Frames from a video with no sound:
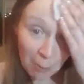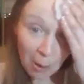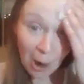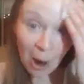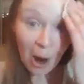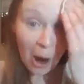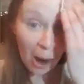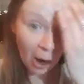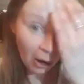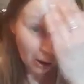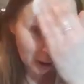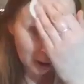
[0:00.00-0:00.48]

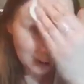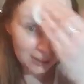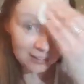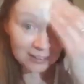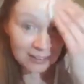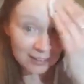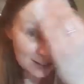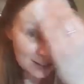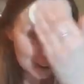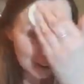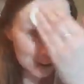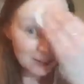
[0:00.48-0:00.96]
Mark.
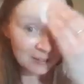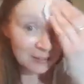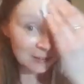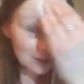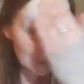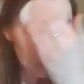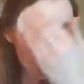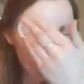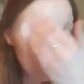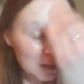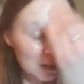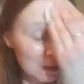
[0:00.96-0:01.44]

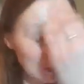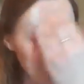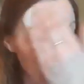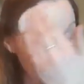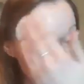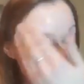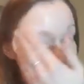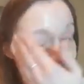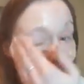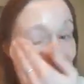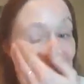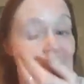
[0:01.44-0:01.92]

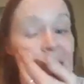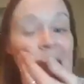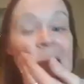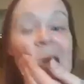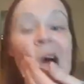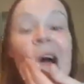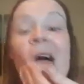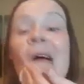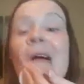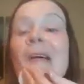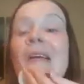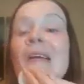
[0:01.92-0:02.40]

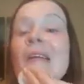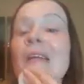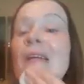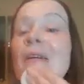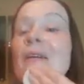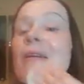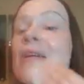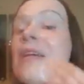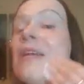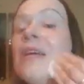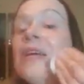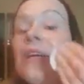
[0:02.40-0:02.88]
How are you
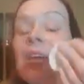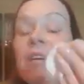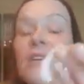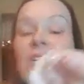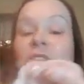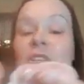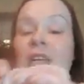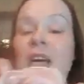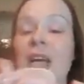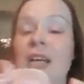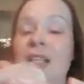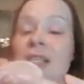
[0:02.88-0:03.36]
doing?
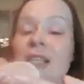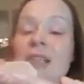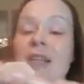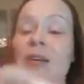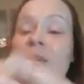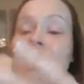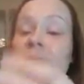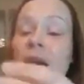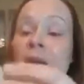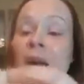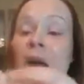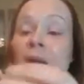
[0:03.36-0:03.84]
So yes,
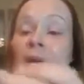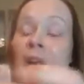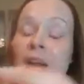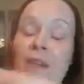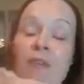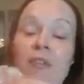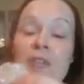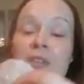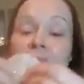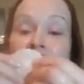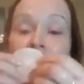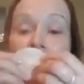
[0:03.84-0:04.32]
how
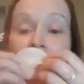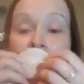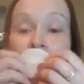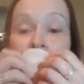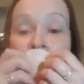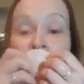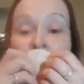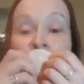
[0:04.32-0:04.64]
clever is that?